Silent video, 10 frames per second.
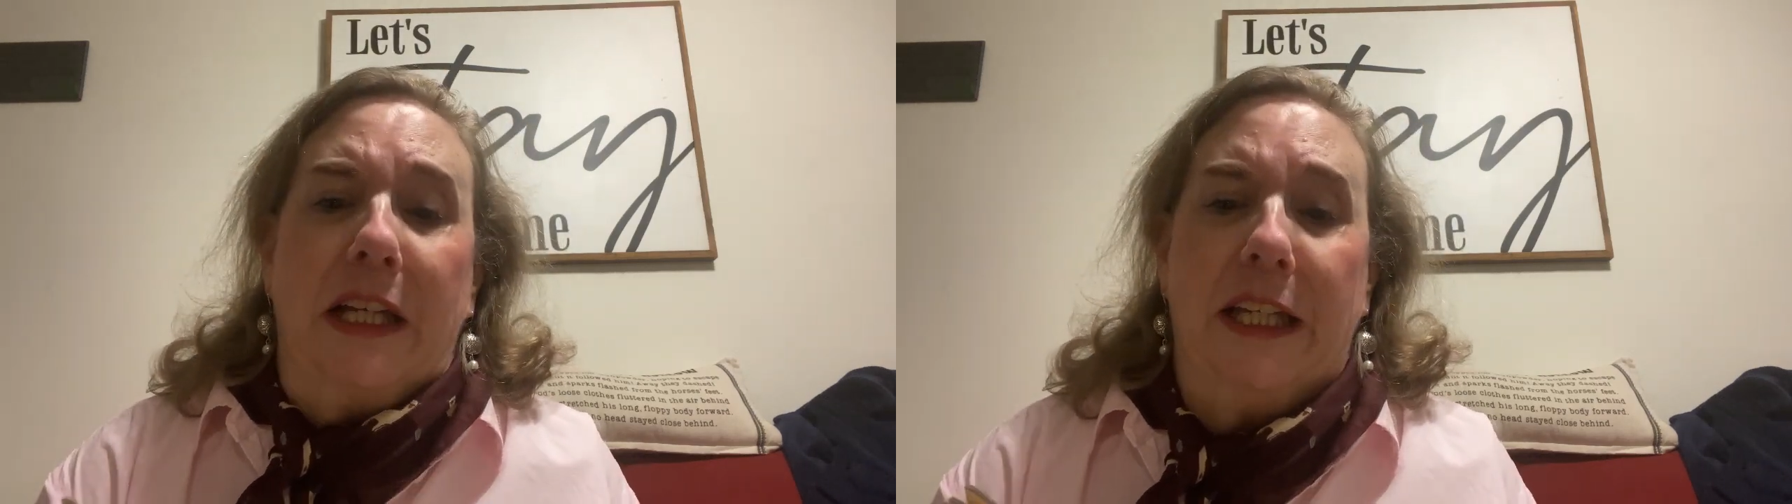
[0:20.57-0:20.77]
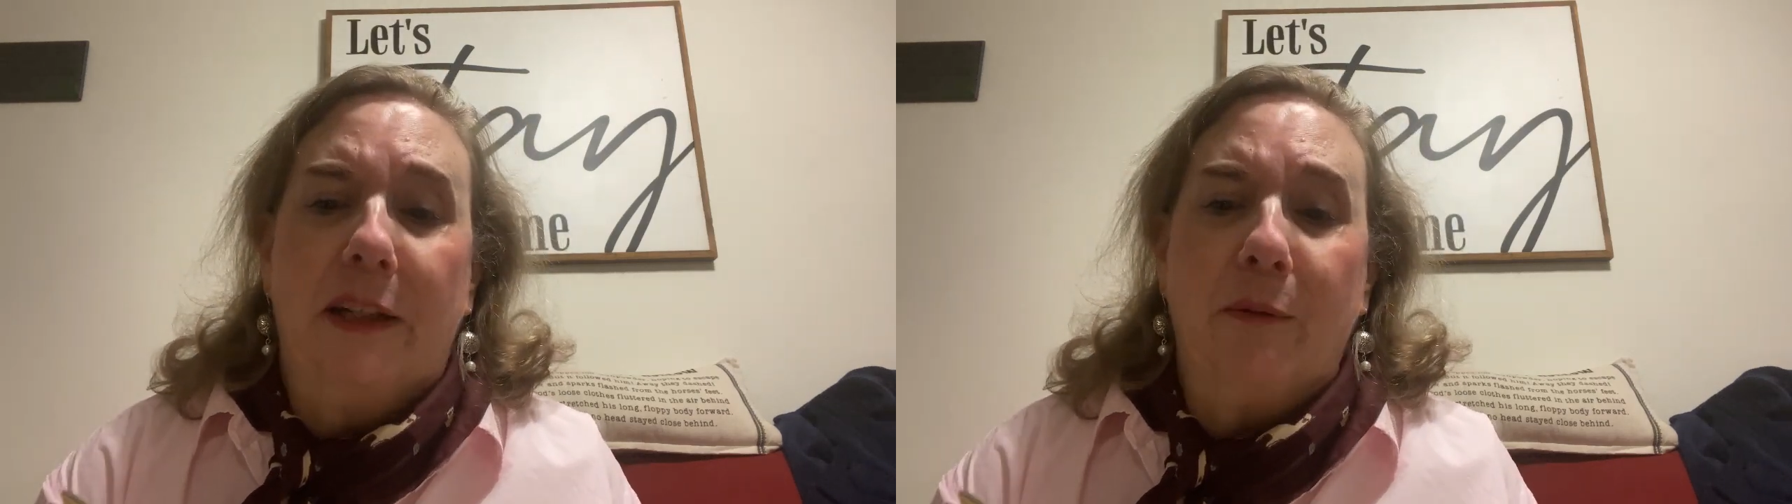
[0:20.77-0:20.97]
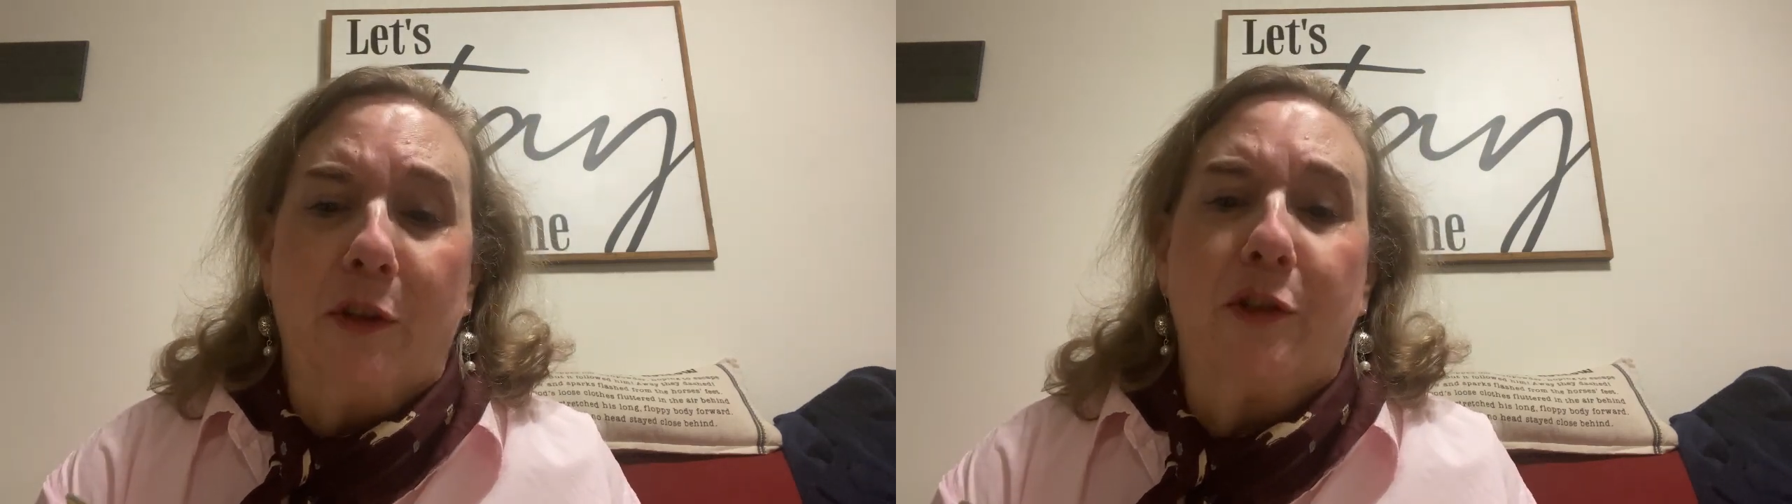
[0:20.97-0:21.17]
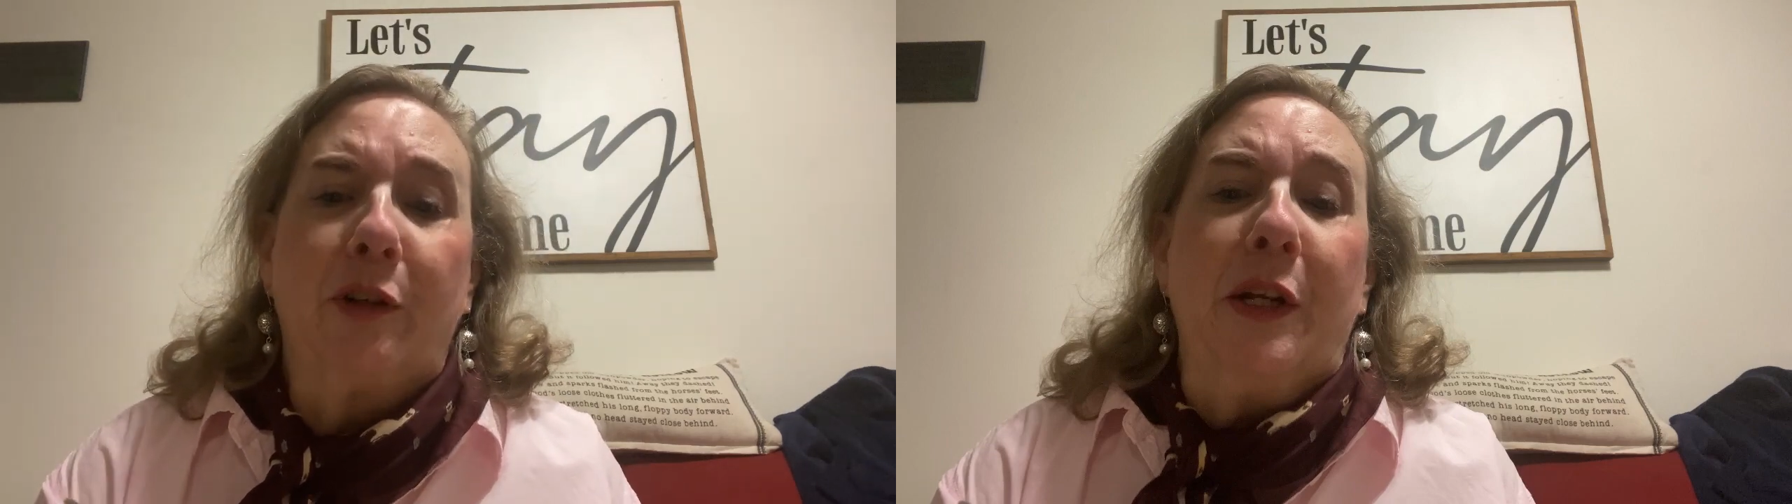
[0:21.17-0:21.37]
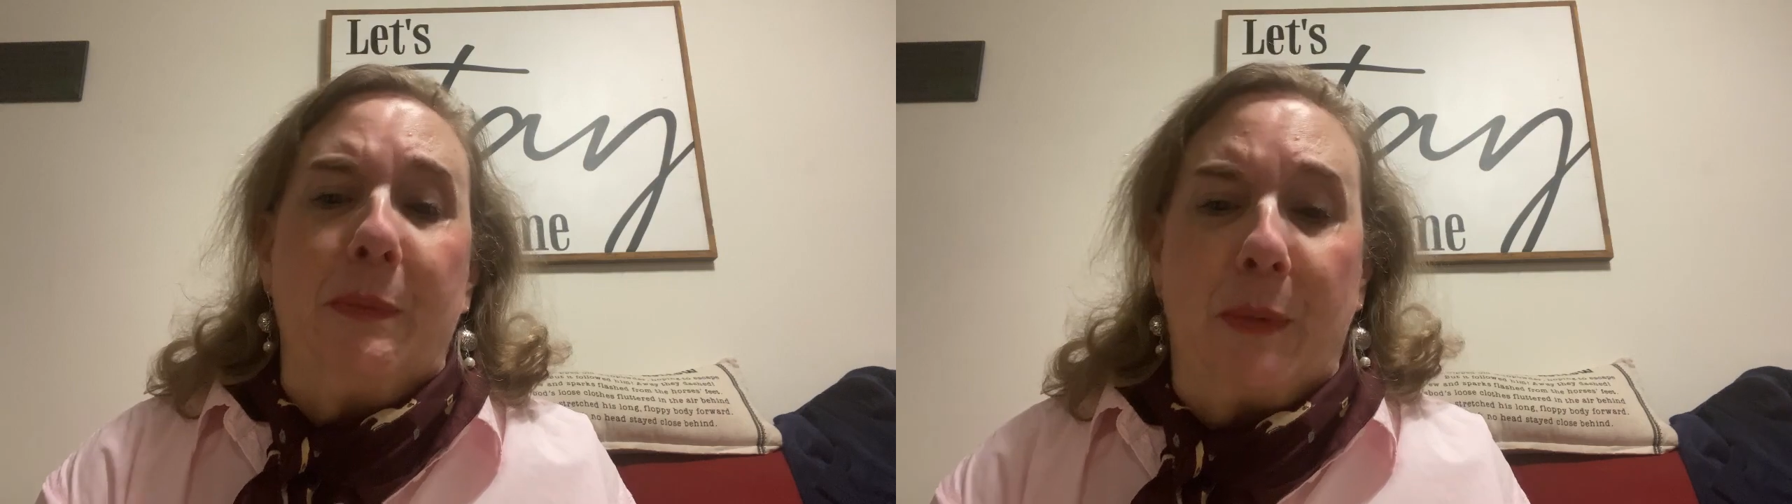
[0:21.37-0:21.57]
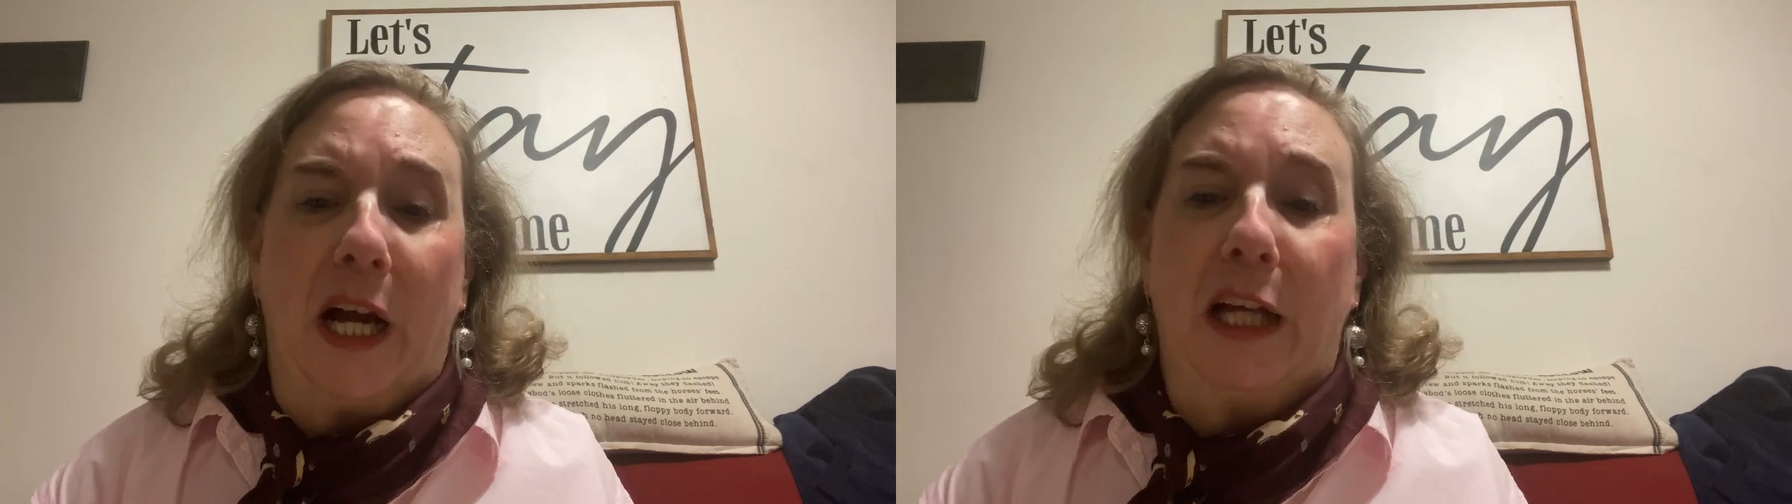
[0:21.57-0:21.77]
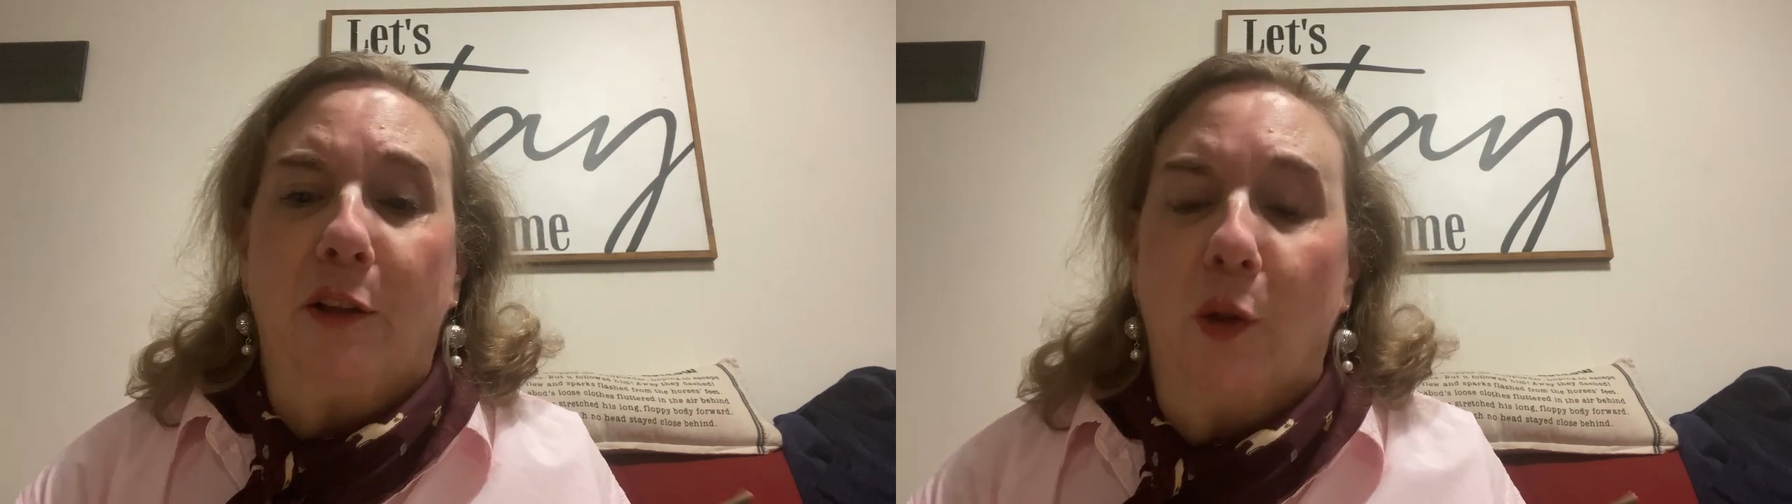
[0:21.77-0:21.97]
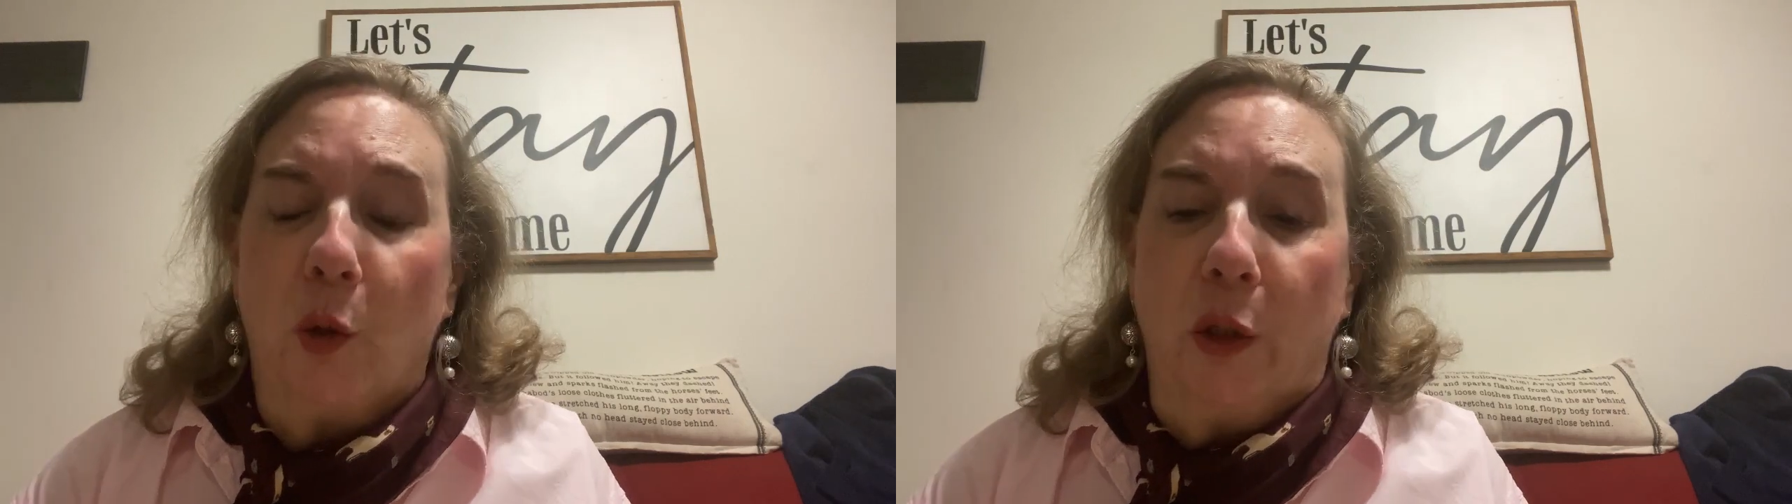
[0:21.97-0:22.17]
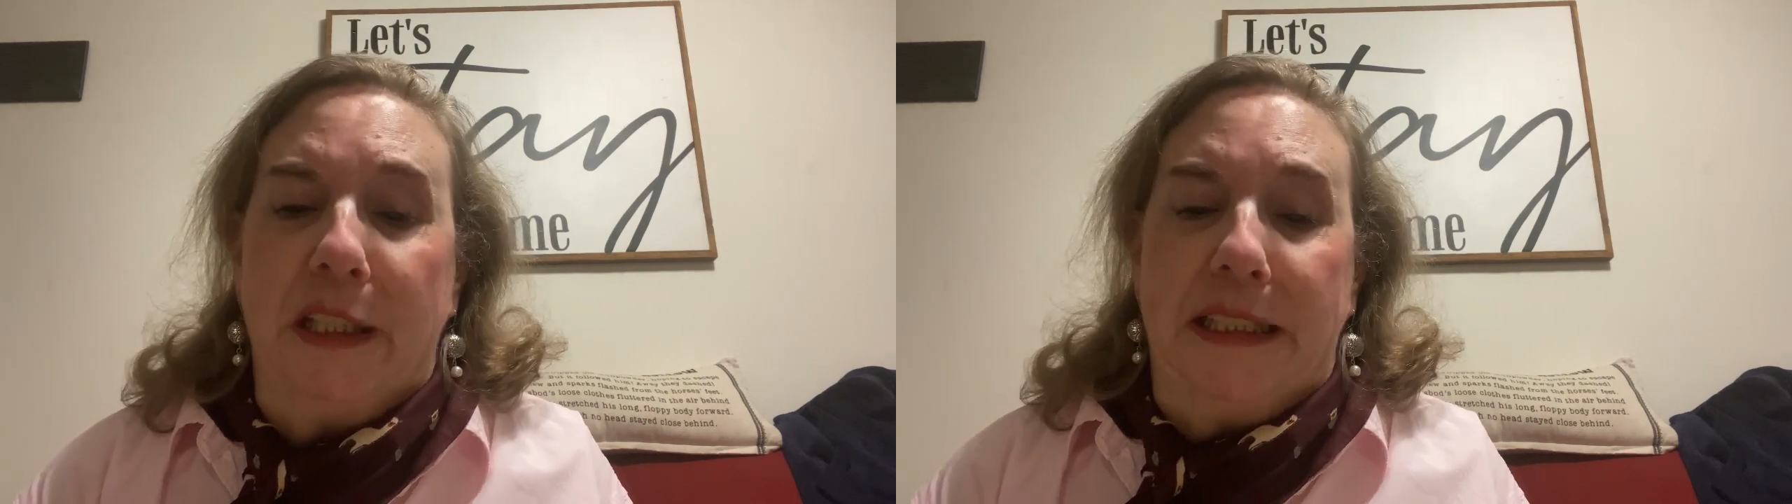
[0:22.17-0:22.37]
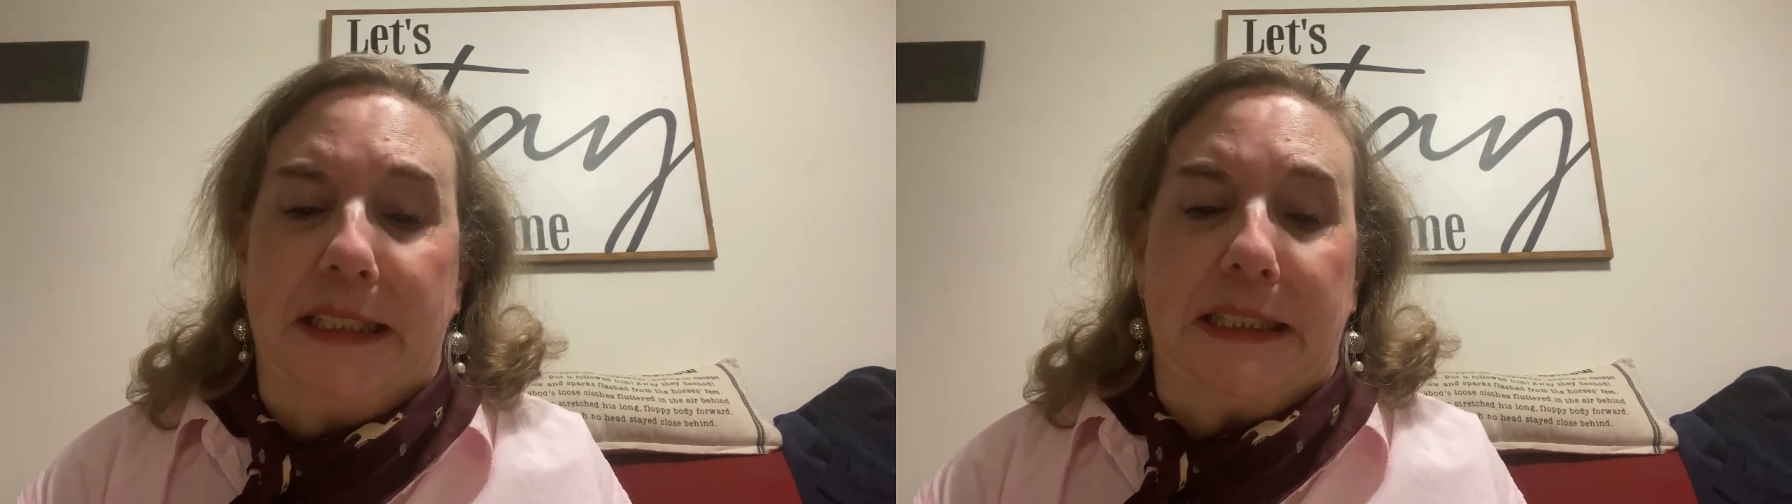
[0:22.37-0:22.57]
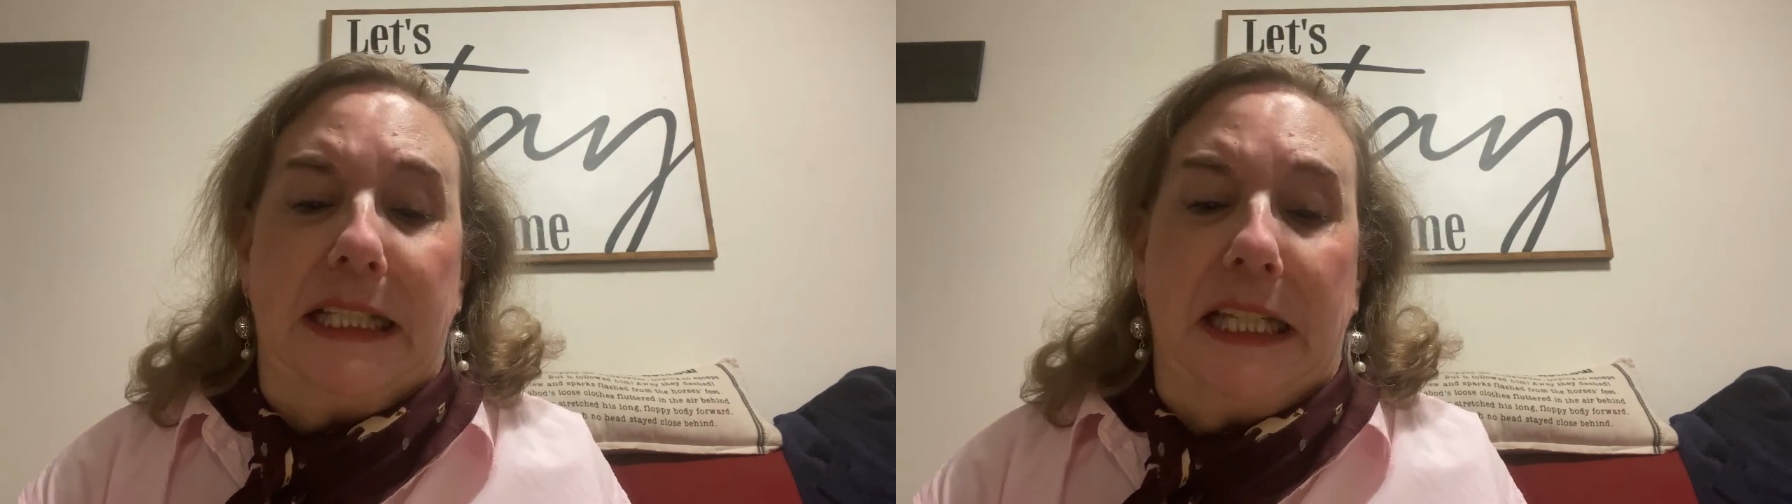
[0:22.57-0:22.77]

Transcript: it was written by Lloyd C.